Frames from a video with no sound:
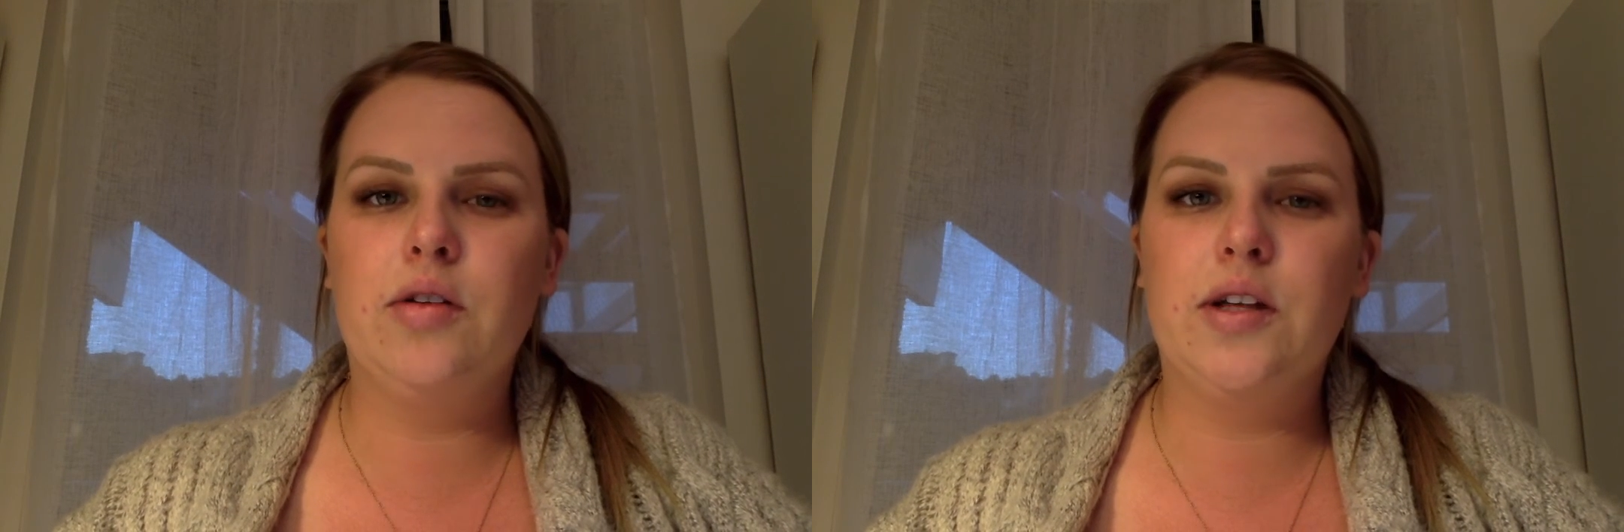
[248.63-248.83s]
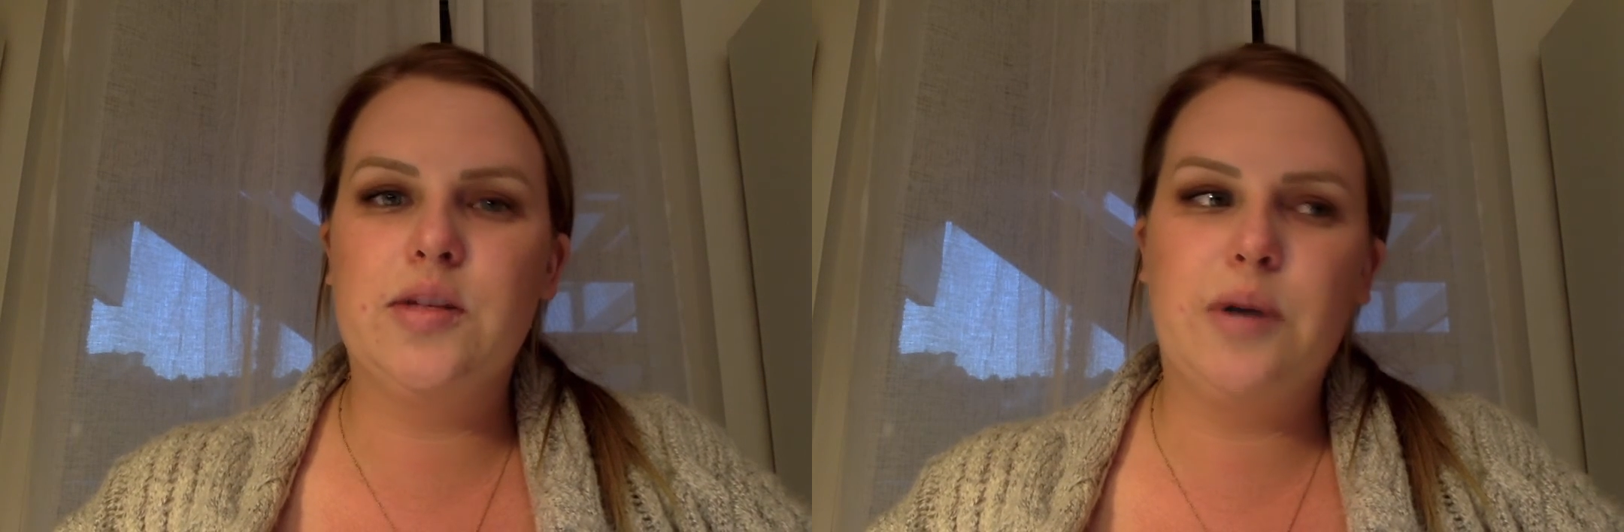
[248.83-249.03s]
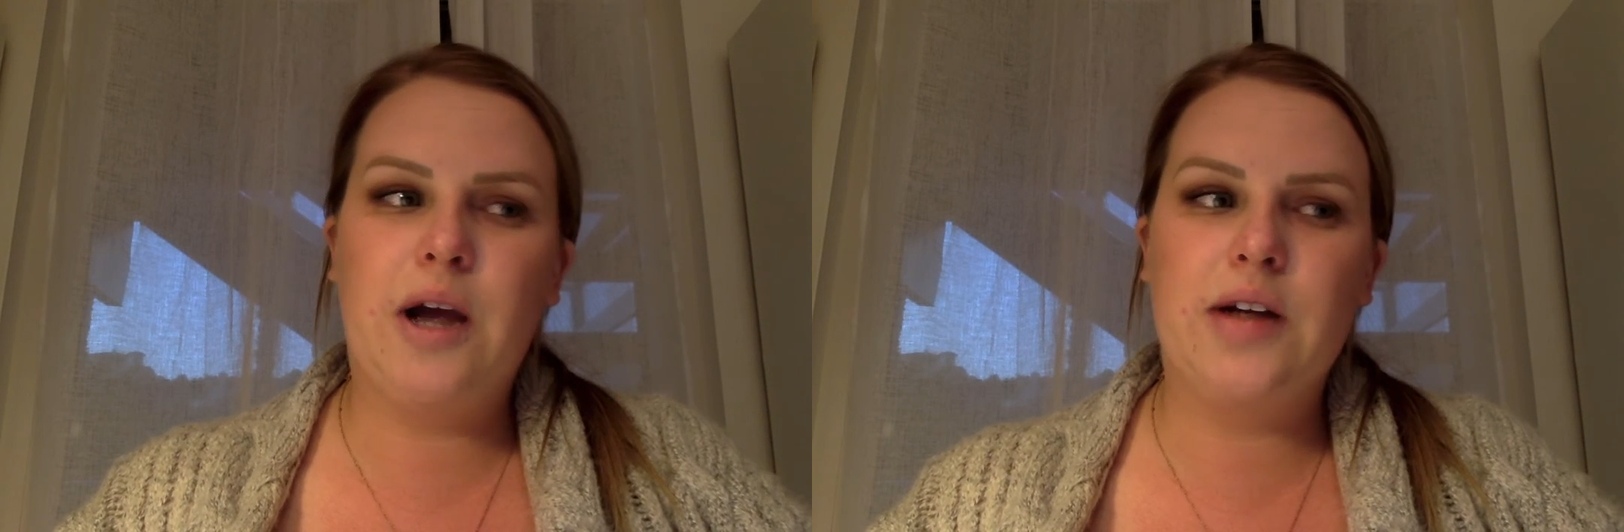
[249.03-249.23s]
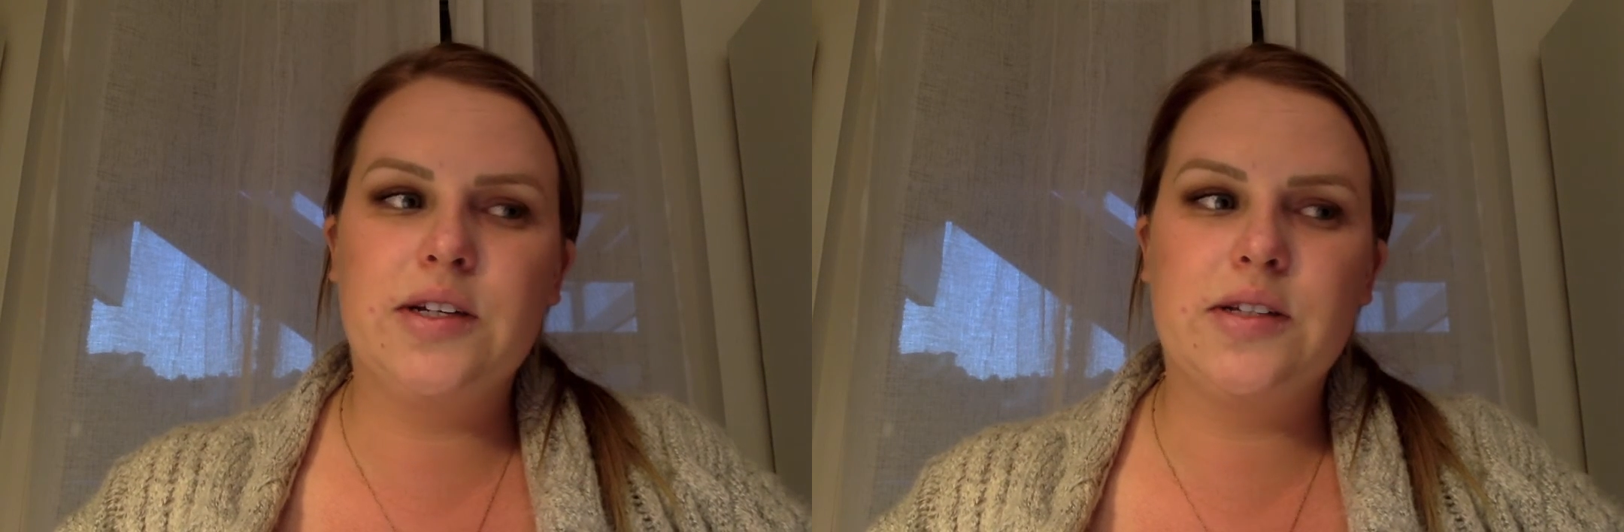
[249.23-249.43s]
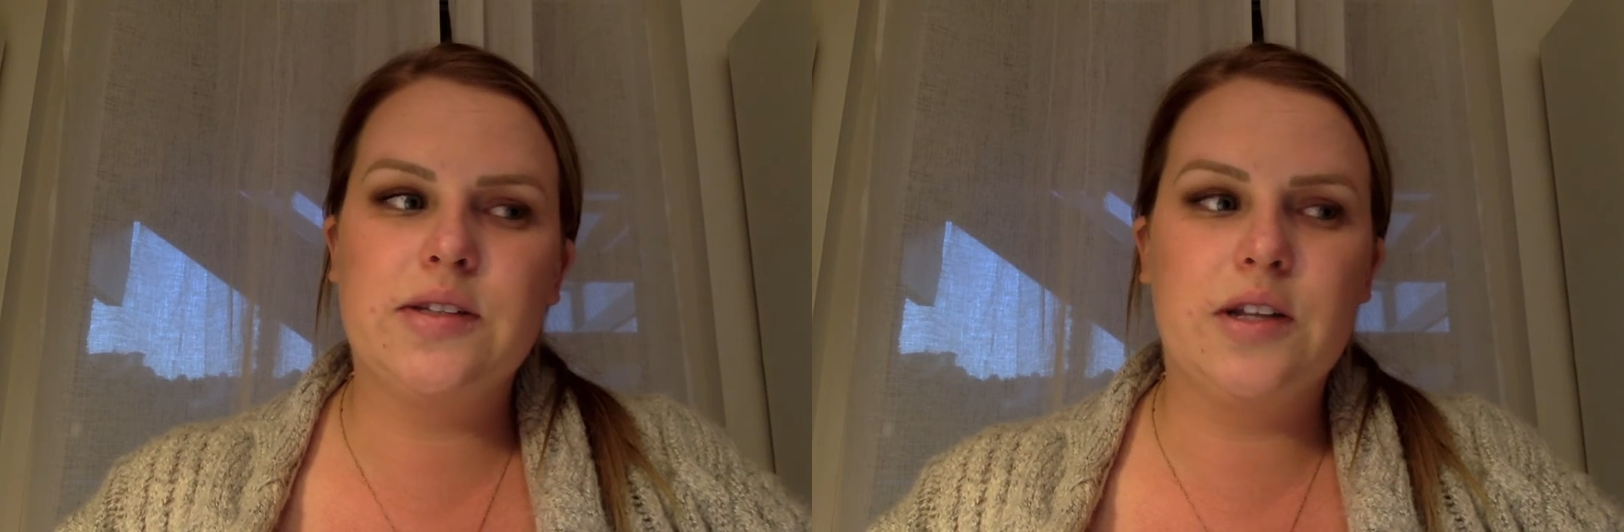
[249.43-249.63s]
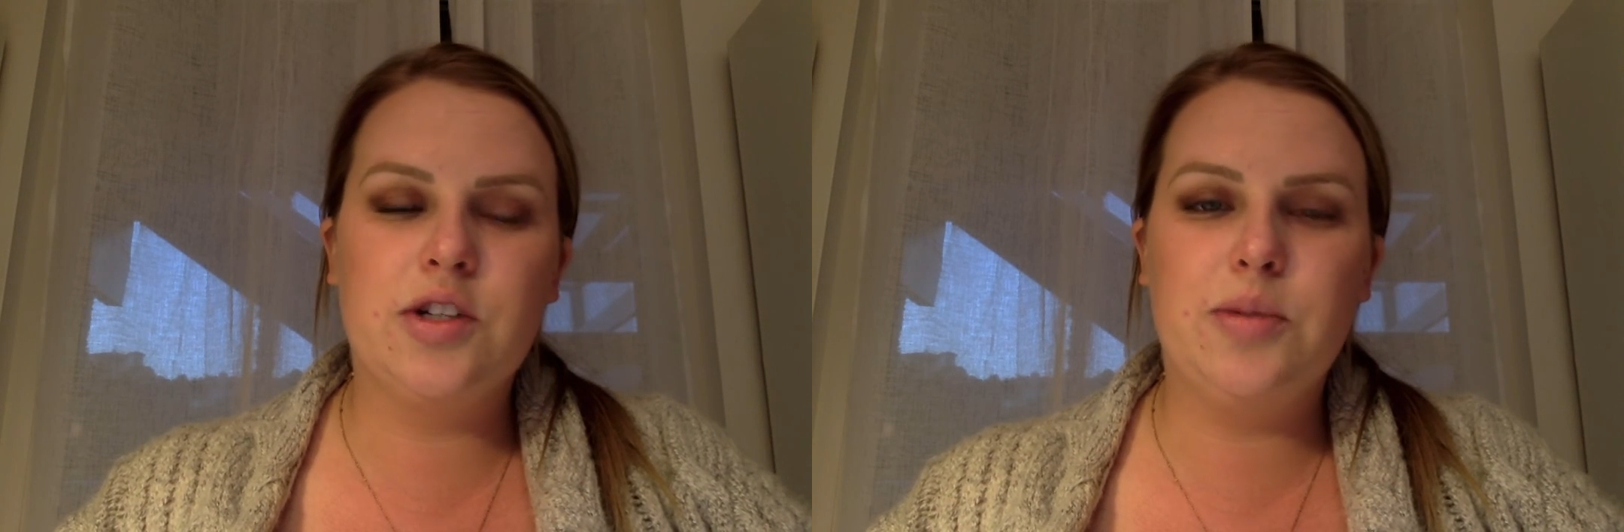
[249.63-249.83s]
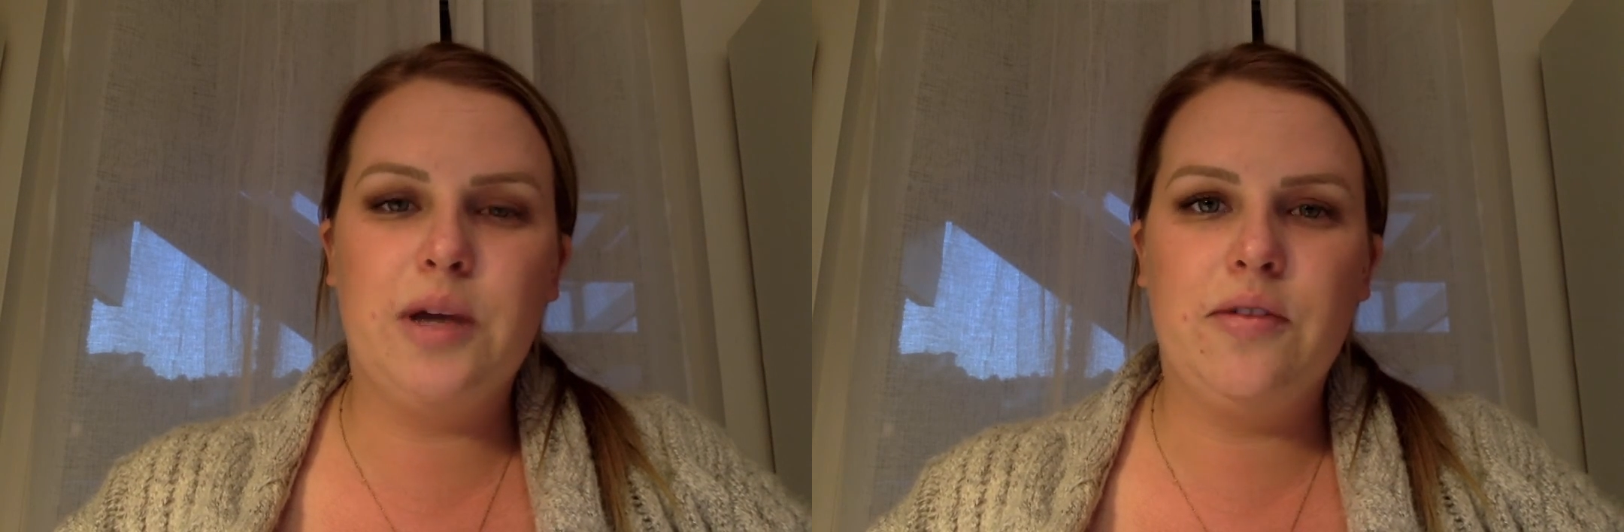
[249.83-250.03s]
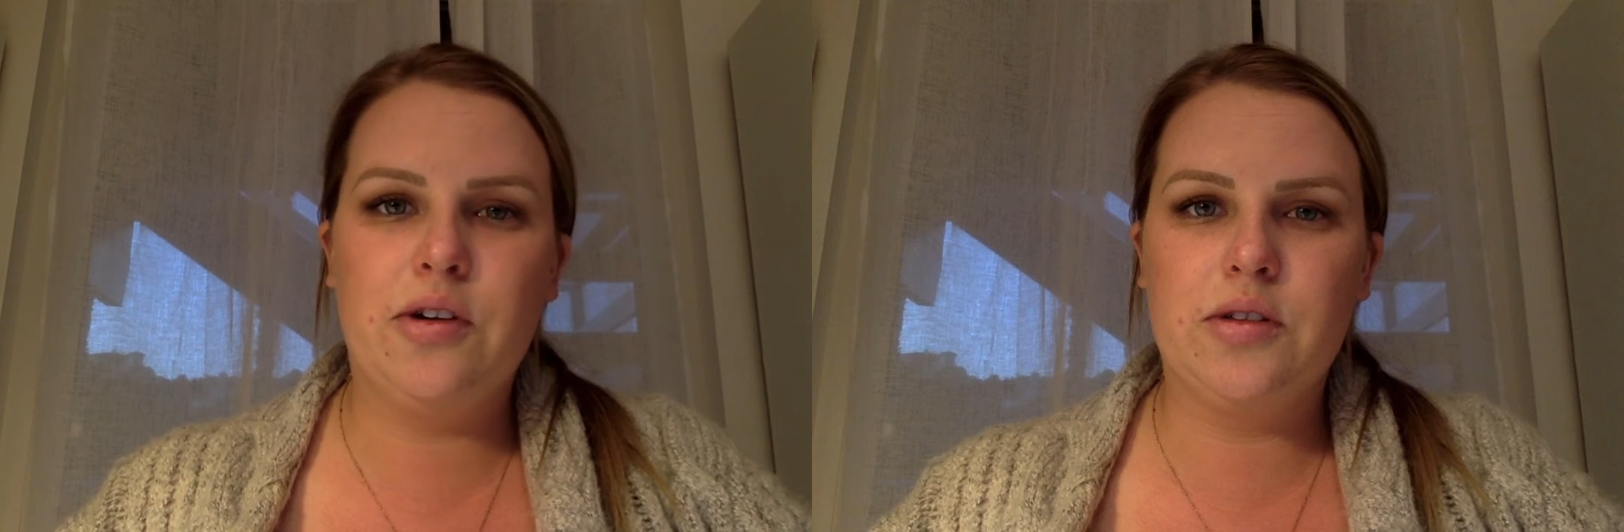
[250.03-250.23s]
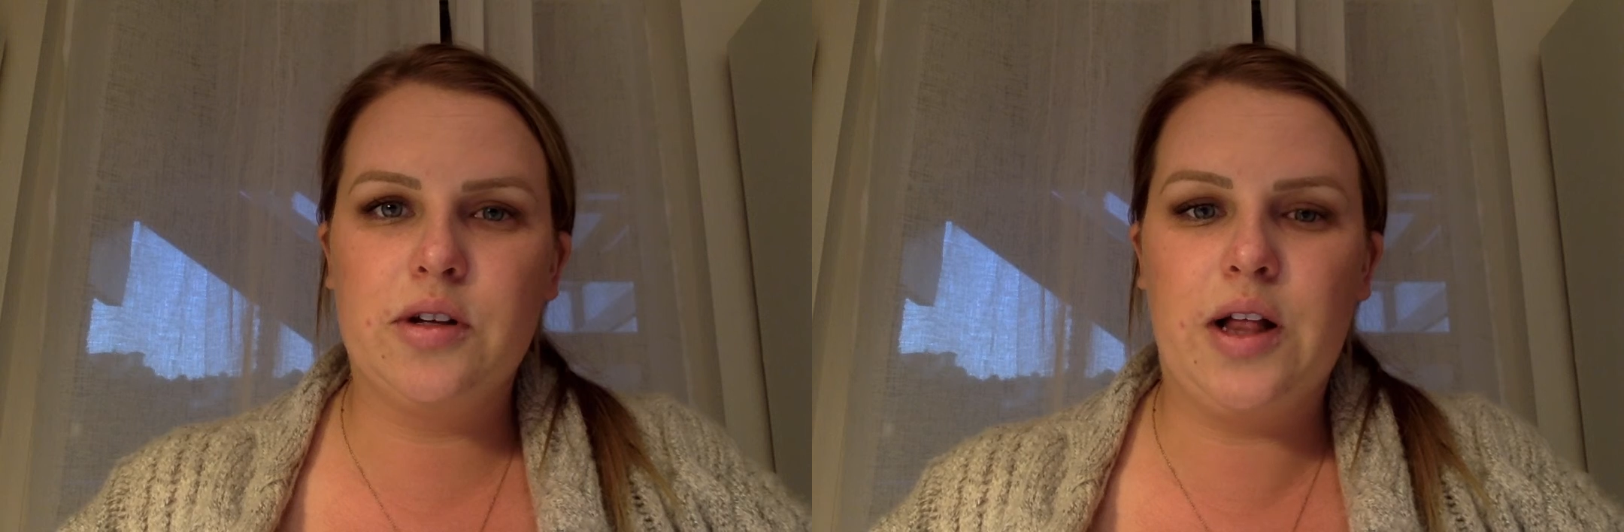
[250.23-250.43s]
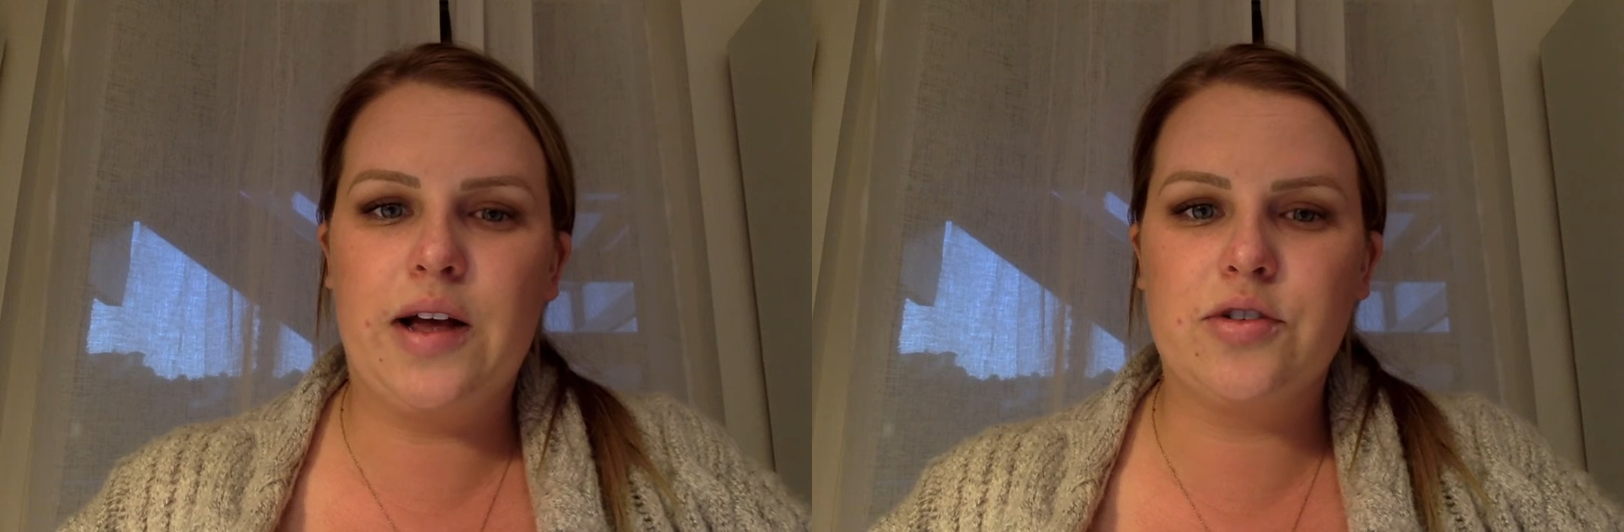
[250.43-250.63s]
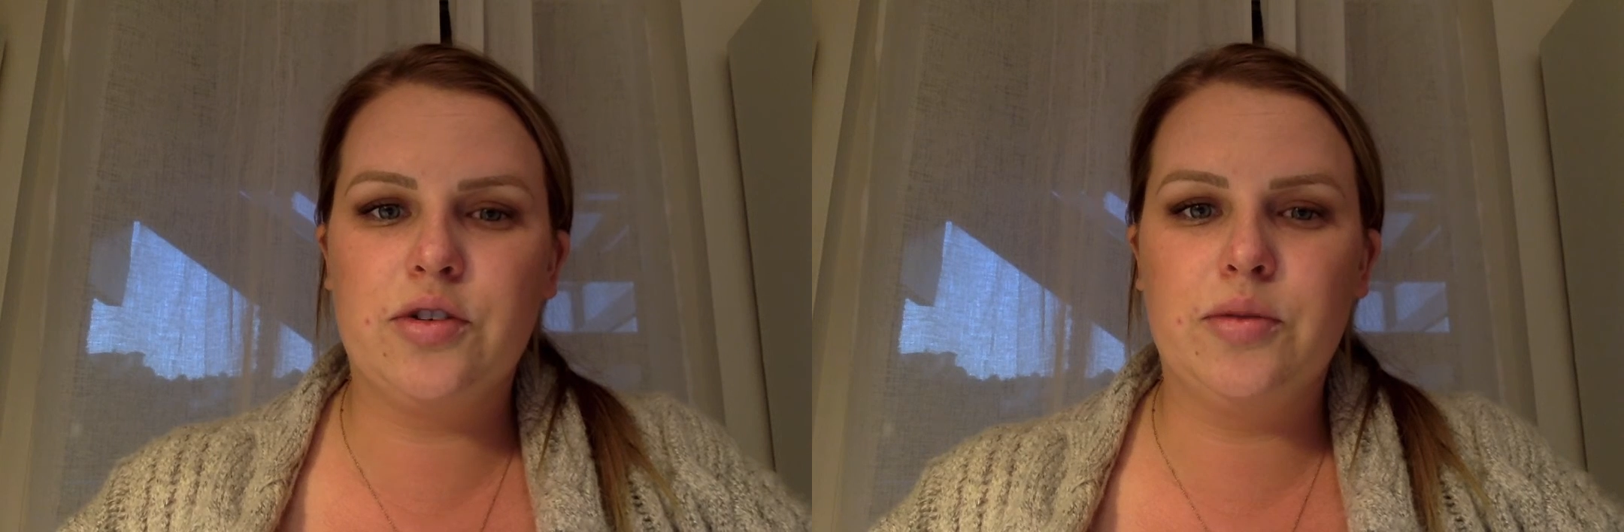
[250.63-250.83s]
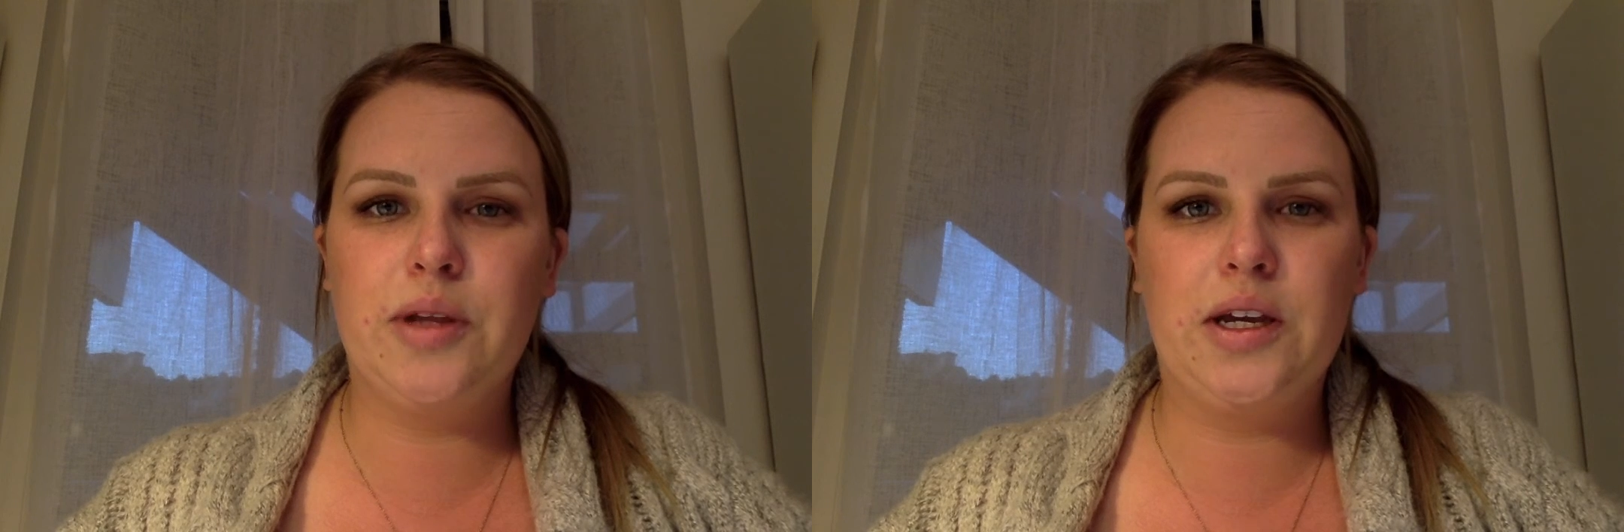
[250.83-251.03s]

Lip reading: let's practice lunch behavior in the classroom.